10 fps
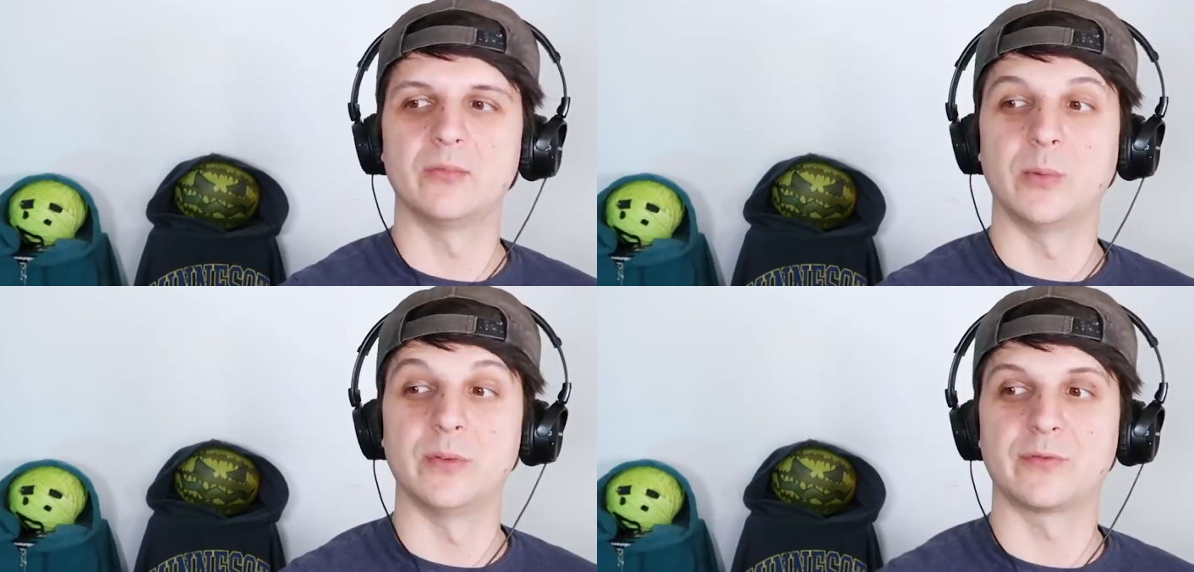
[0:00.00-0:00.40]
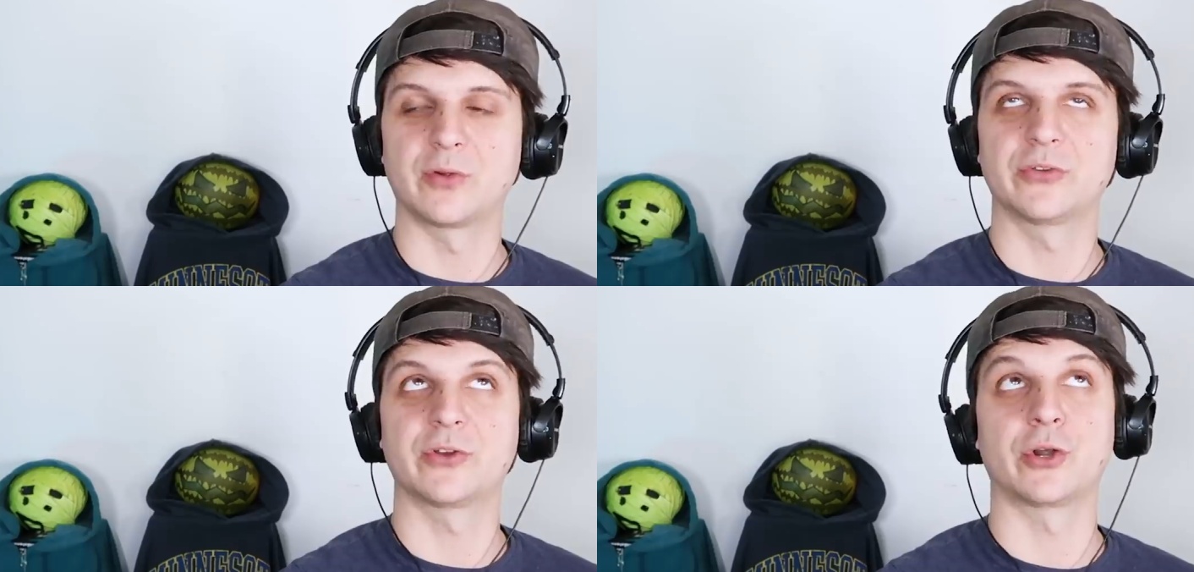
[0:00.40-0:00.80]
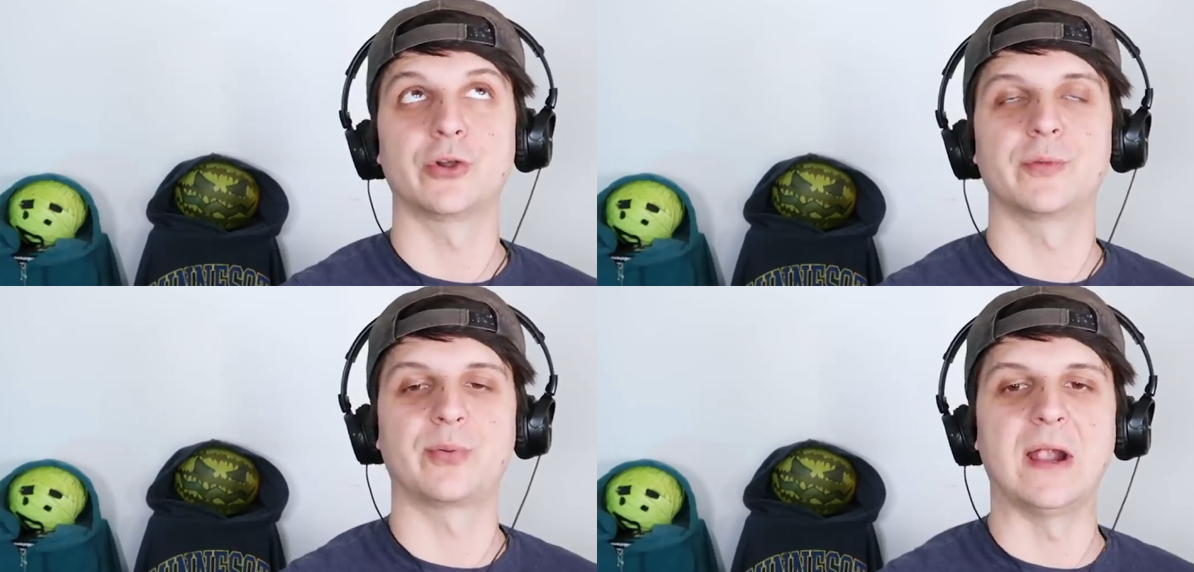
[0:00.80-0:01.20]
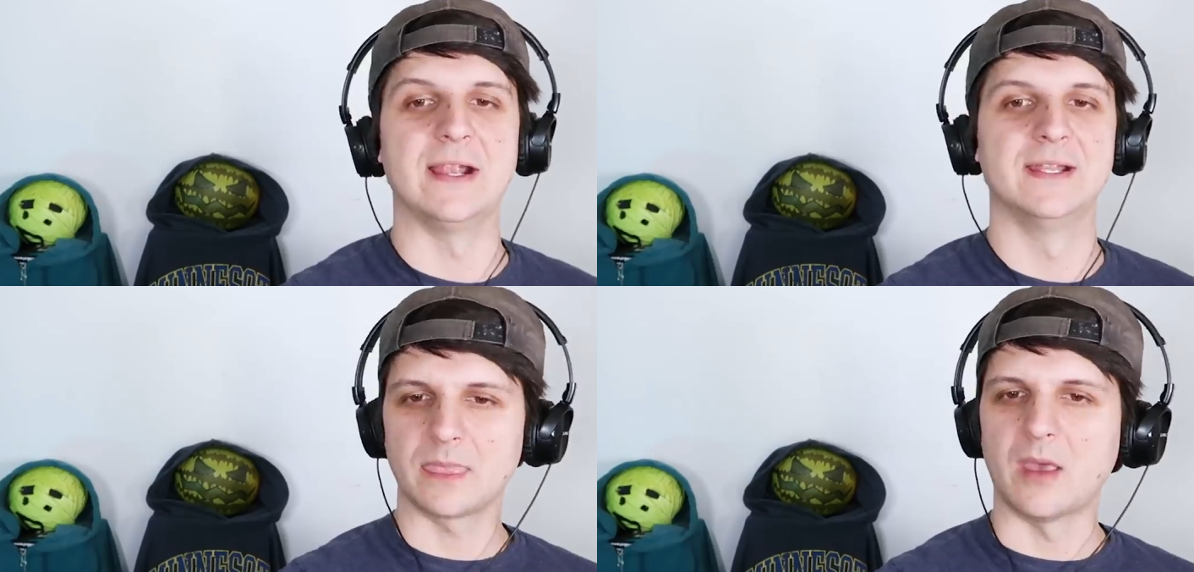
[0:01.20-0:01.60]
Speaker 1: when we first heard
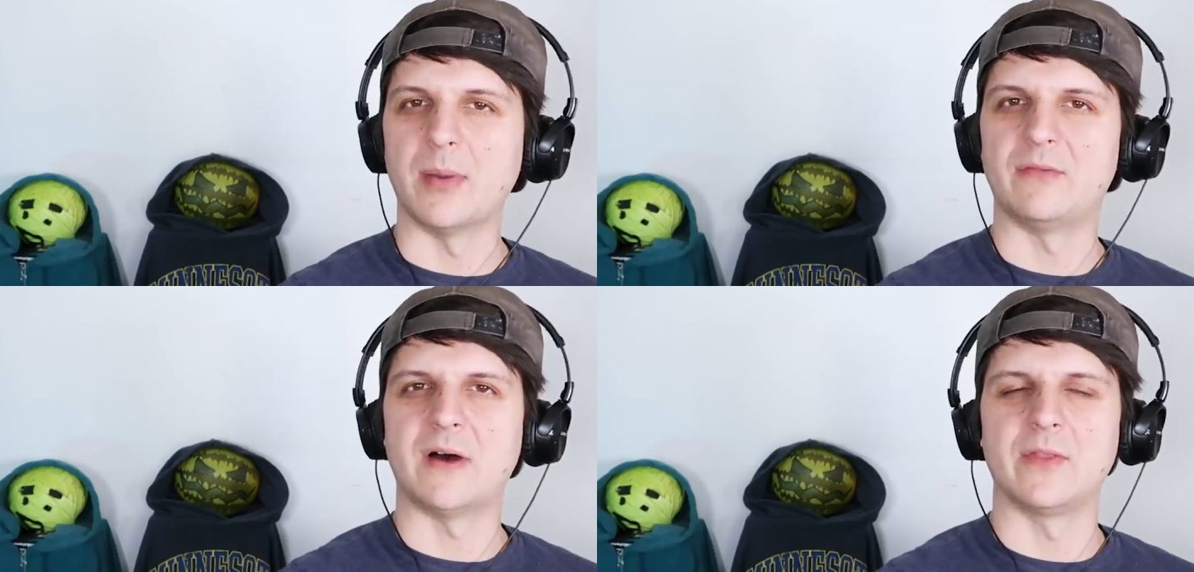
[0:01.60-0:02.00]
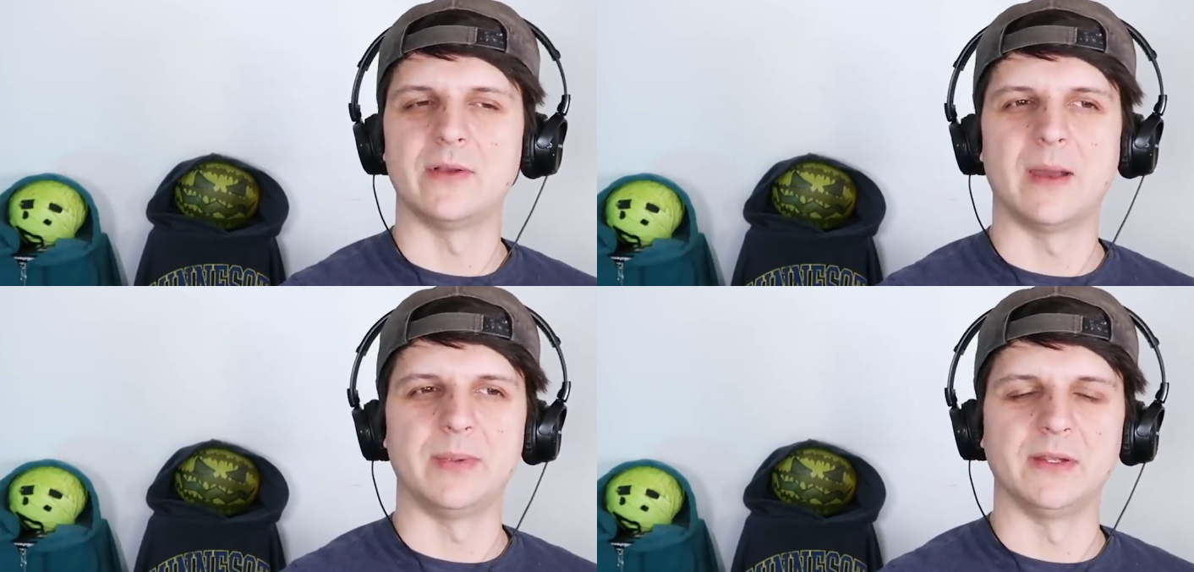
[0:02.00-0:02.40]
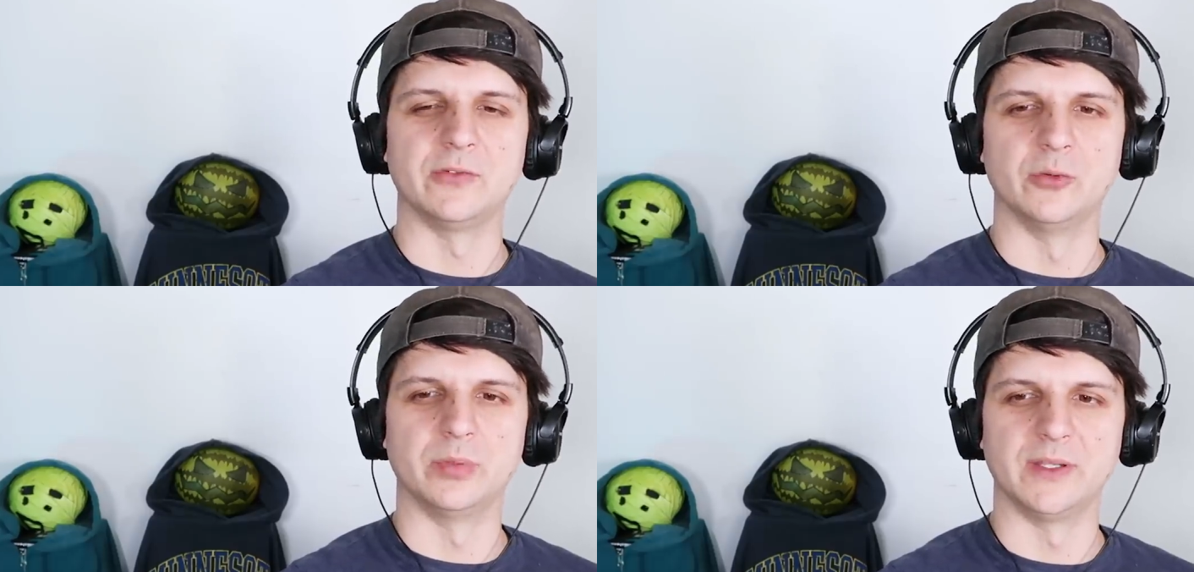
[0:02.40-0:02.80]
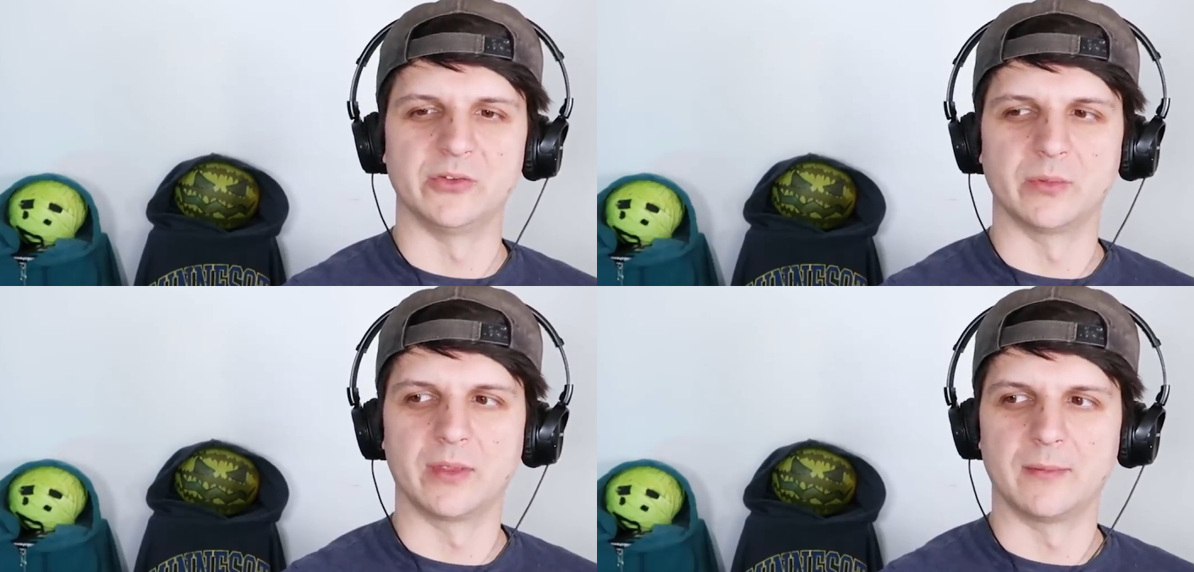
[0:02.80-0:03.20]
Pride about father not being too pleased with